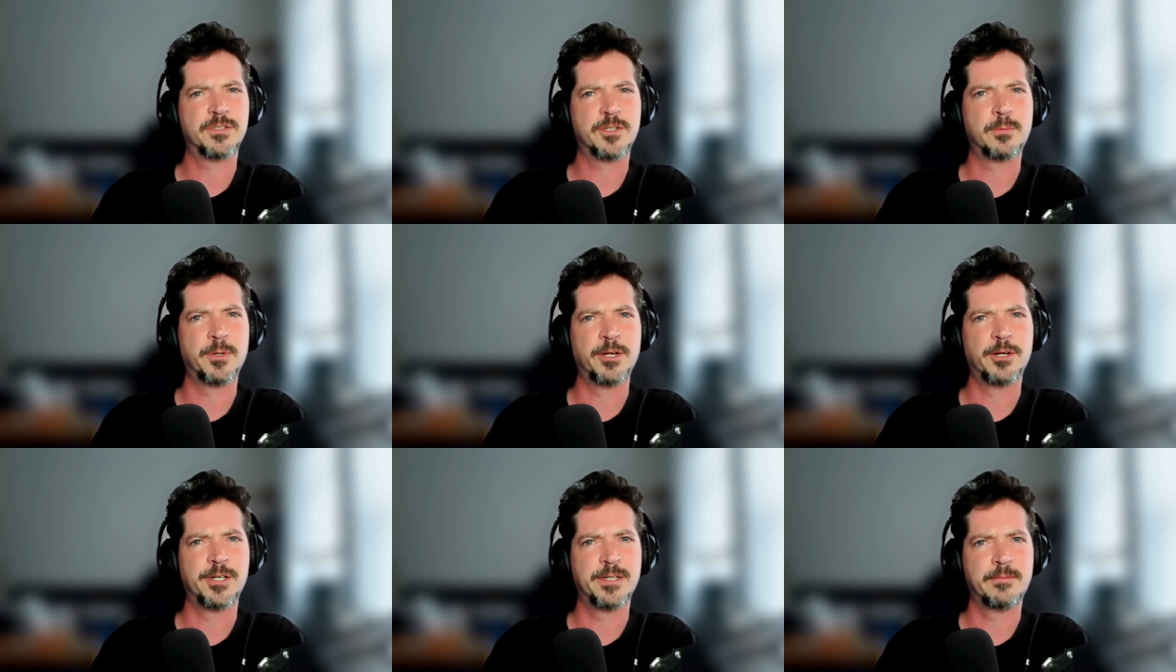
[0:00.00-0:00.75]
this
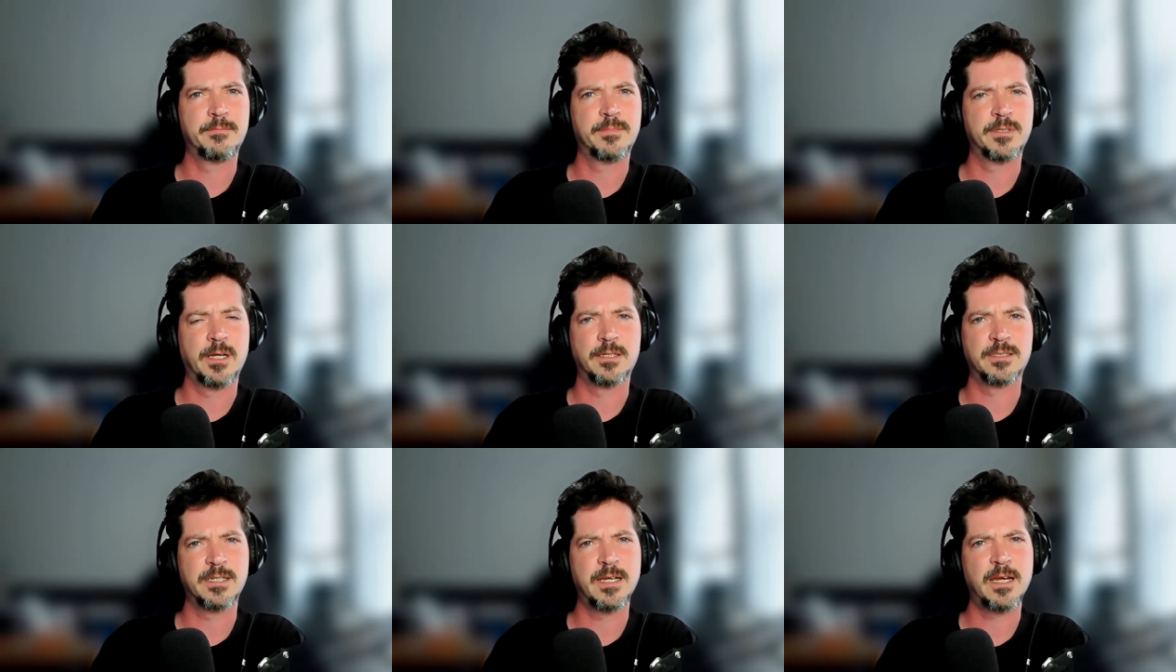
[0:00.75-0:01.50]
Terminator
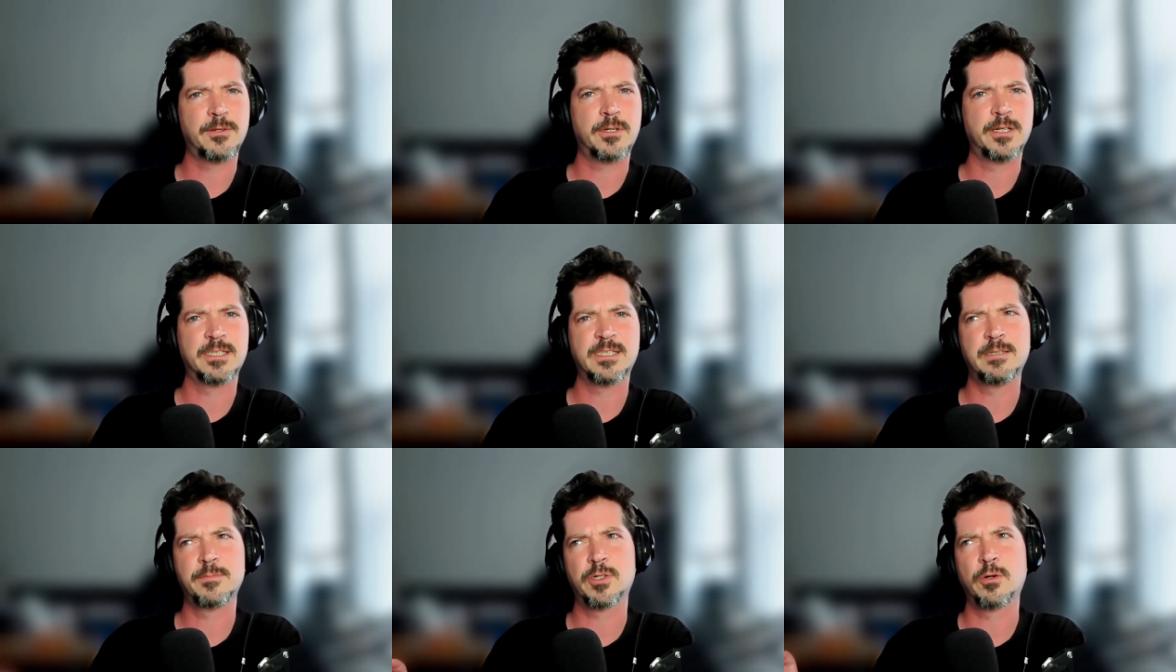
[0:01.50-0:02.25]
together, it
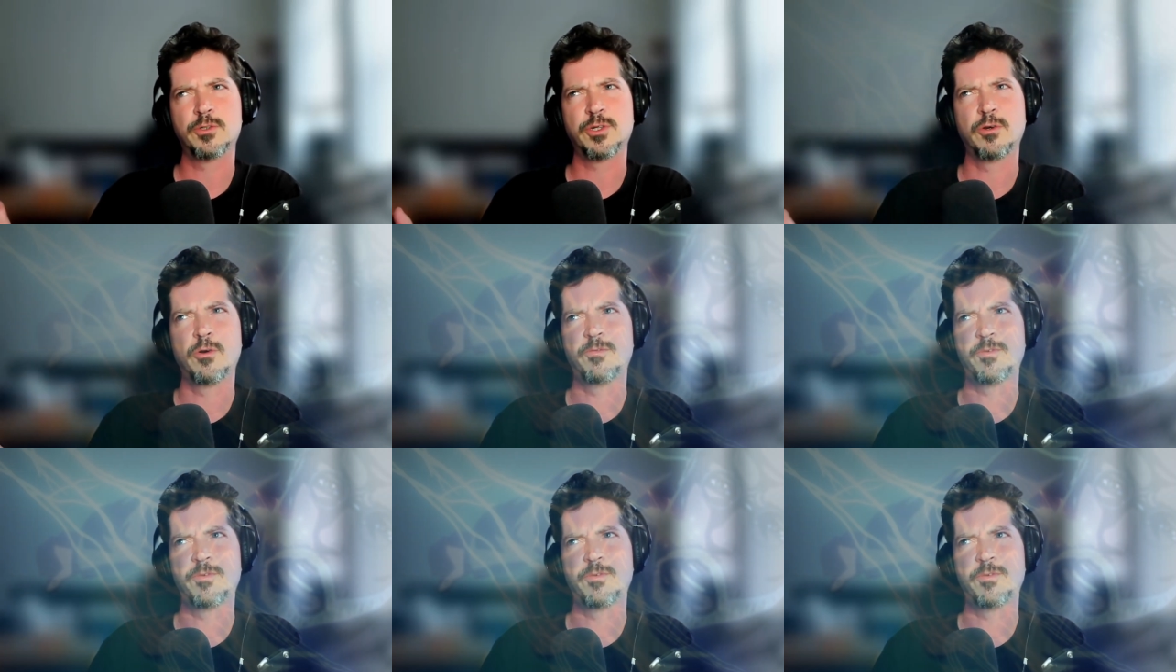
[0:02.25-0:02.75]
seemed to also go